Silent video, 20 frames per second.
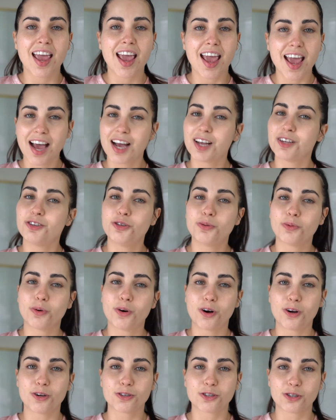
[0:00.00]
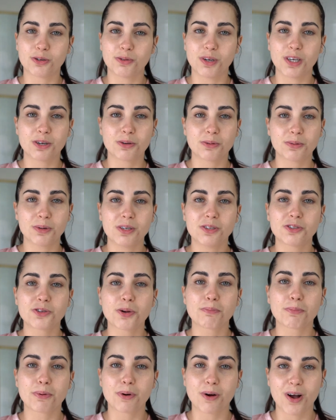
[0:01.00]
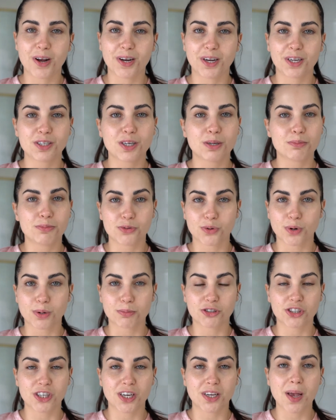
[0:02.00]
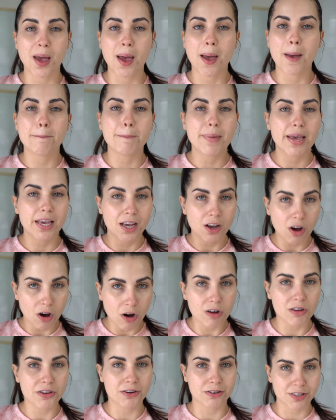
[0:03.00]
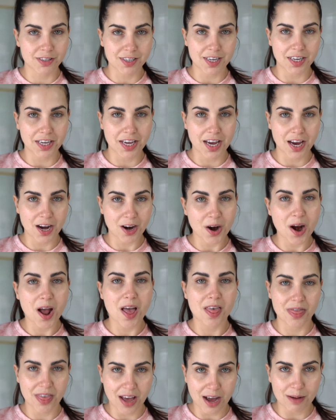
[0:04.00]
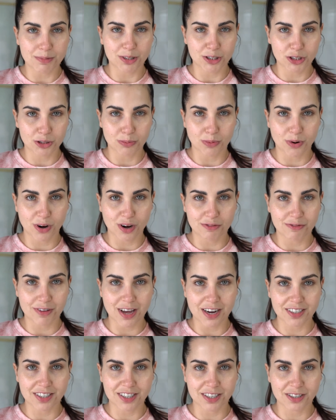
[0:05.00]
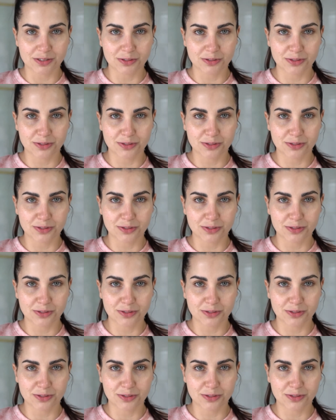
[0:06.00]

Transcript: and you will also increase product absorption, making all your skincare that much more effective.